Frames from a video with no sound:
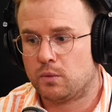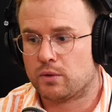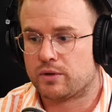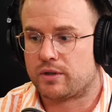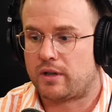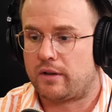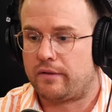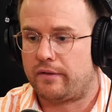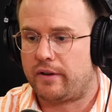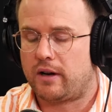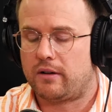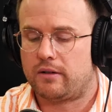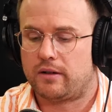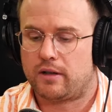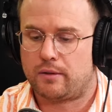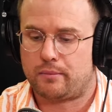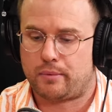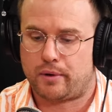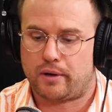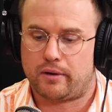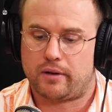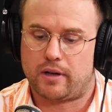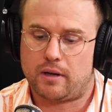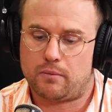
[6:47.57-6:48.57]
Well, so far in the
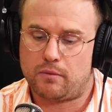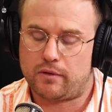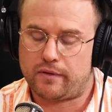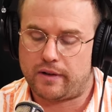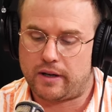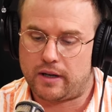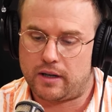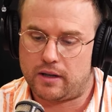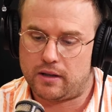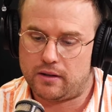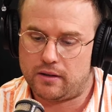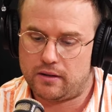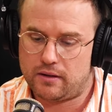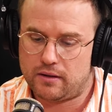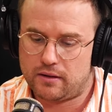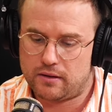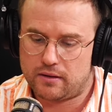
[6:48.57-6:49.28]
program, we've had